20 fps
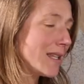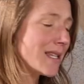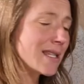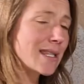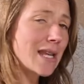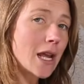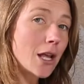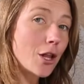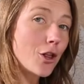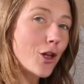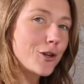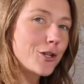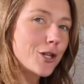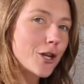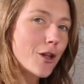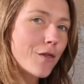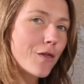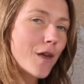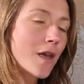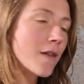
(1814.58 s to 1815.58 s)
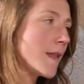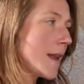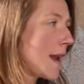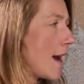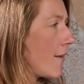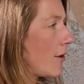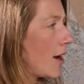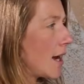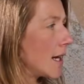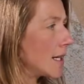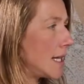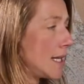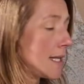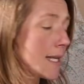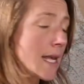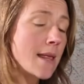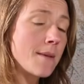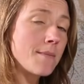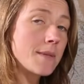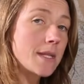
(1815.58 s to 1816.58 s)
it's a psychological thing, they never actually
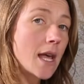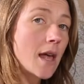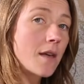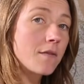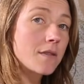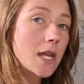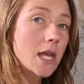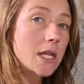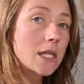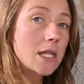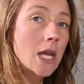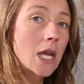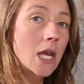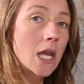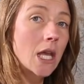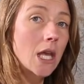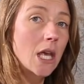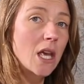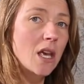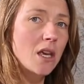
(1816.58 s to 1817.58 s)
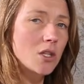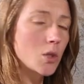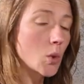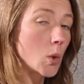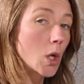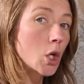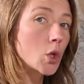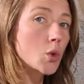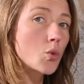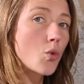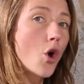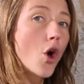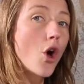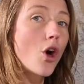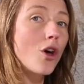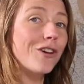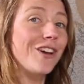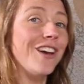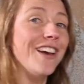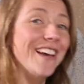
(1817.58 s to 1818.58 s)
see themselves kissing. So it looks
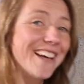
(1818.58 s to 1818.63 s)
wrong.